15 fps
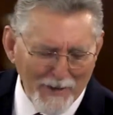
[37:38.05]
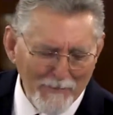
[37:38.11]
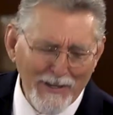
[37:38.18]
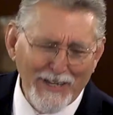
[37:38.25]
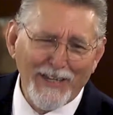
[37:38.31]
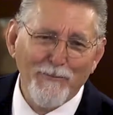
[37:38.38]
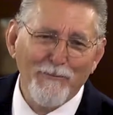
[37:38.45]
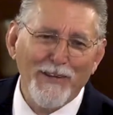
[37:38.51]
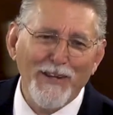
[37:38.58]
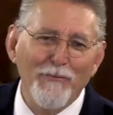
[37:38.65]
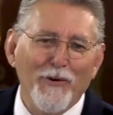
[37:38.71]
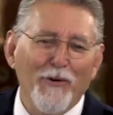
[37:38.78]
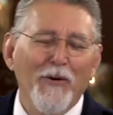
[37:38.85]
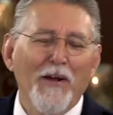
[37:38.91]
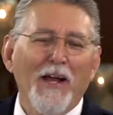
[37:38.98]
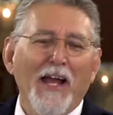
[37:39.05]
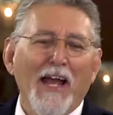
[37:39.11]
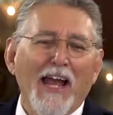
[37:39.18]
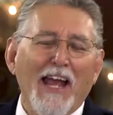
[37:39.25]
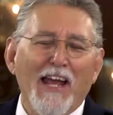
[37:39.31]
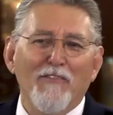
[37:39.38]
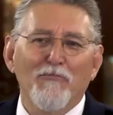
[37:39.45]
how many people
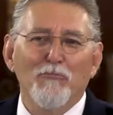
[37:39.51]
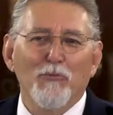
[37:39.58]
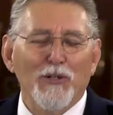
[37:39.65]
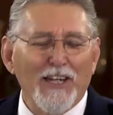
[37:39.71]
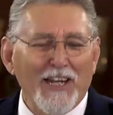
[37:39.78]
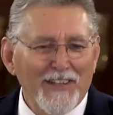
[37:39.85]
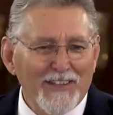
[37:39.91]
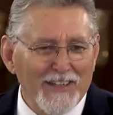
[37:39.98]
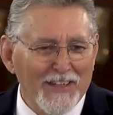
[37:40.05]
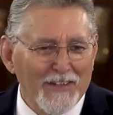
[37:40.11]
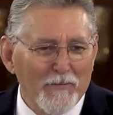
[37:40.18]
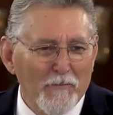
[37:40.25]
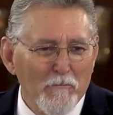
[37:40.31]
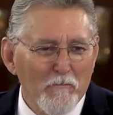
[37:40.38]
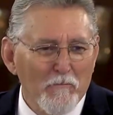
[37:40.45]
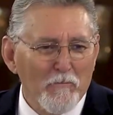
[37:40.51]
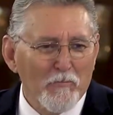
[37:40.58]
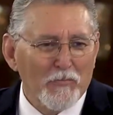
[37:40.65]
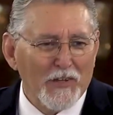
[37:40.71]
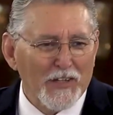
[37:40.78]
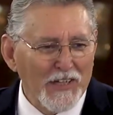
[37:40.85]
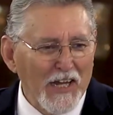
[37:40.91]
have predicted
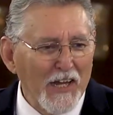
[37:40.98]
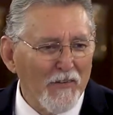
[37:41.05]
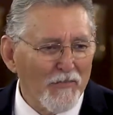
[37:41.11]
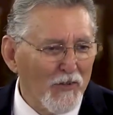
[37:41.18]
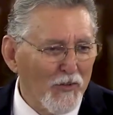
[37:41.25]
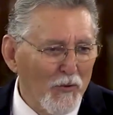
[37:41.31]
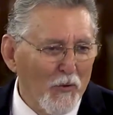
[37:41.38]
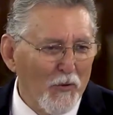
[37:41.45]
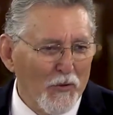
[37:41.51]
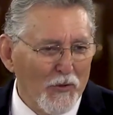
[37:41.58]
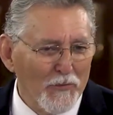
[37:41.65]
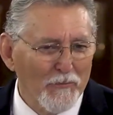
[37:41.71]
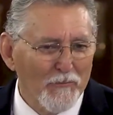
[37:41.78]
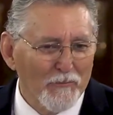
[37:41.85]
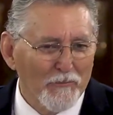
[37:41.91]
the day of the Lord